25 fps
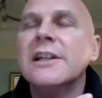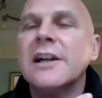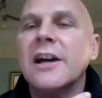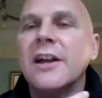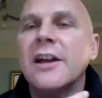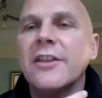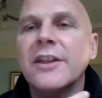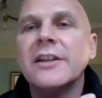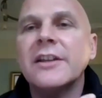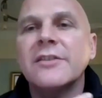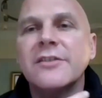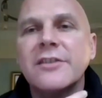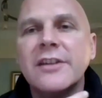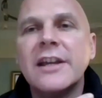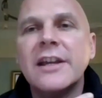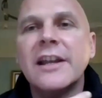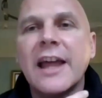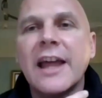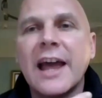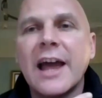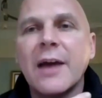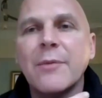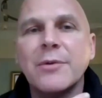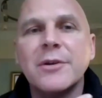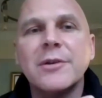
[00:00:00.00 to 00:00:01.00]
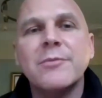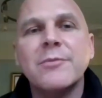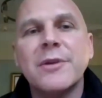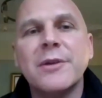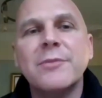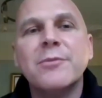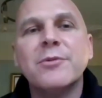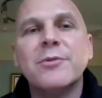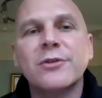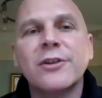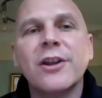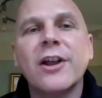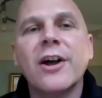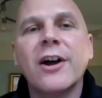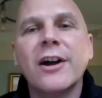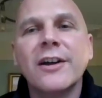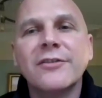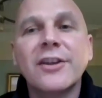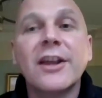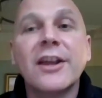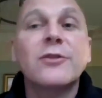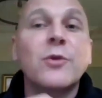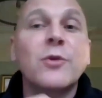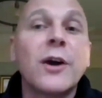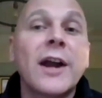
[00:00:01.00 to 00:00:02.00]
I think seeing that happen in people's
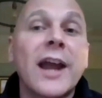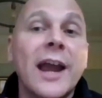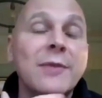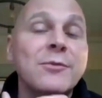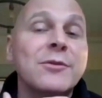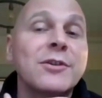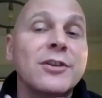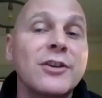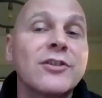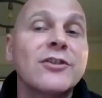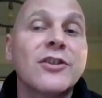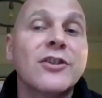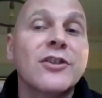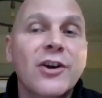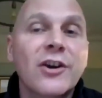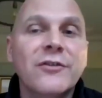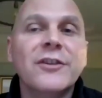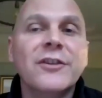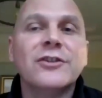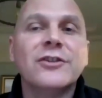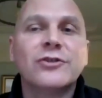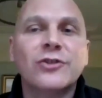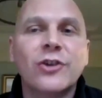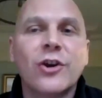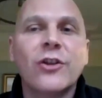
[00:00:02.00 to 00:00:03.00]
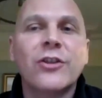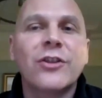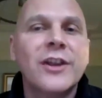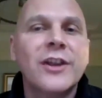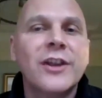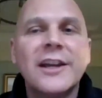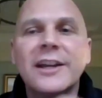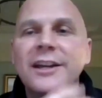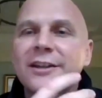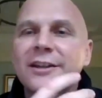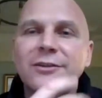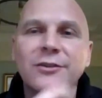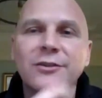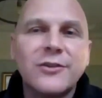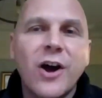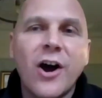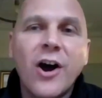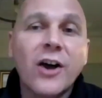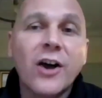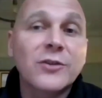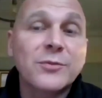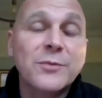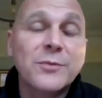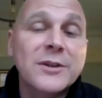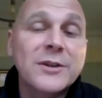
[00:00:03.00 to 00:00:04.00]
lives. That's what came to the surface, Joff.
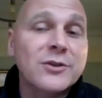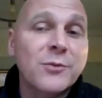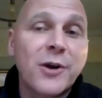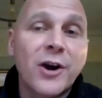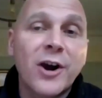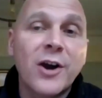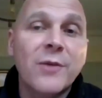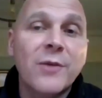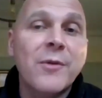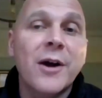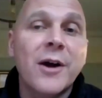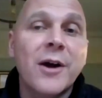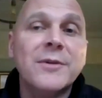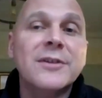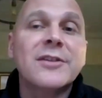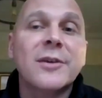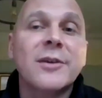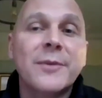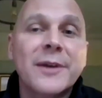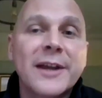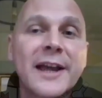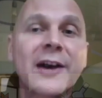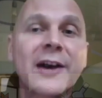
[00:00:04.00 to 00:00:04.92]
Ask me tomorrow, it might be something